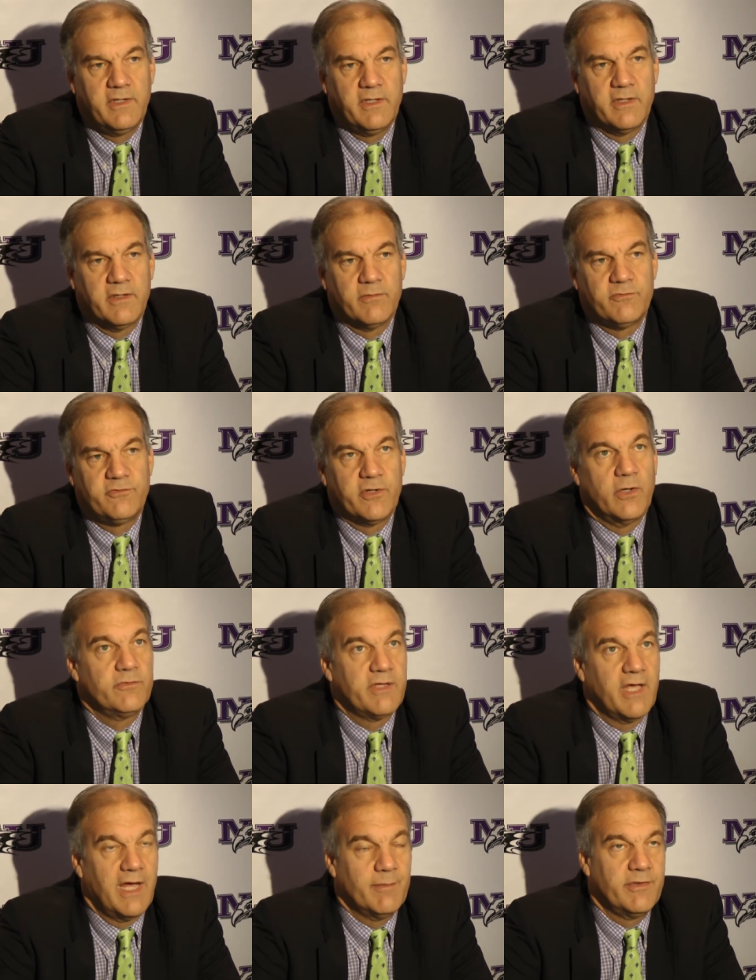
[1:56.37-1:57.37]
You know
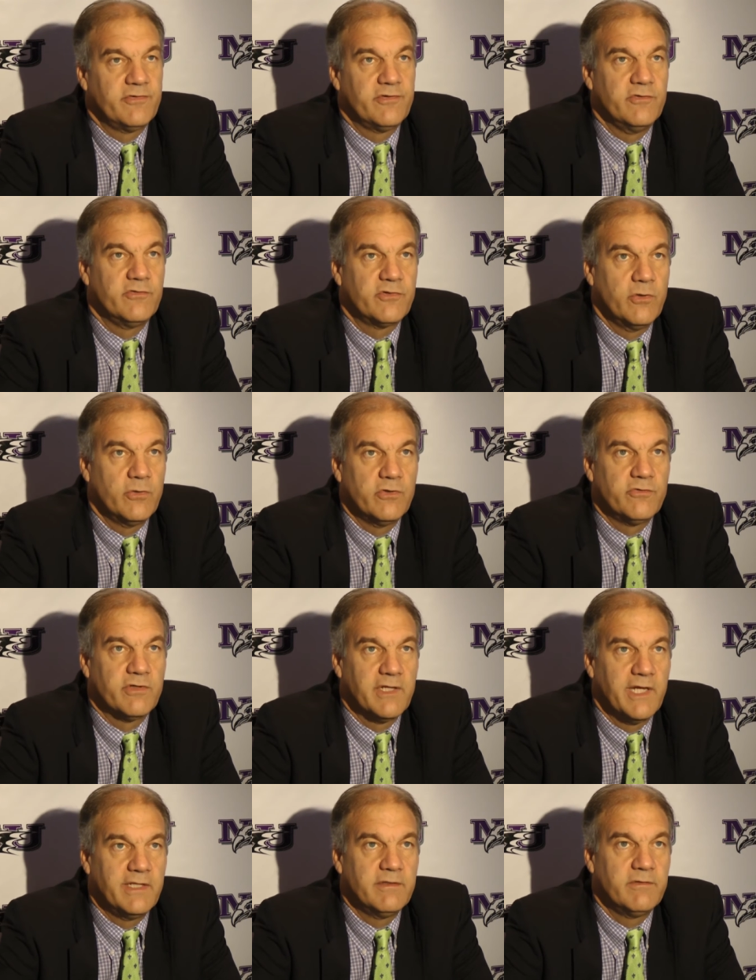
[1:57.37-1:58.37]
Joe Thomas and Scooter
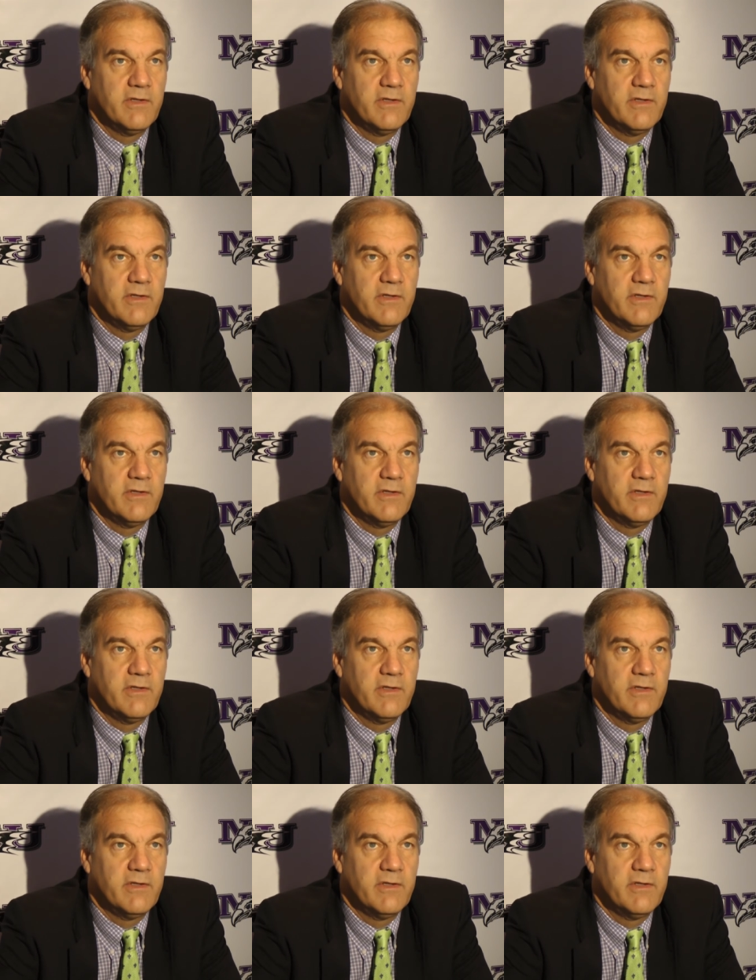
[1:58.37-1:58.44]
Gillette.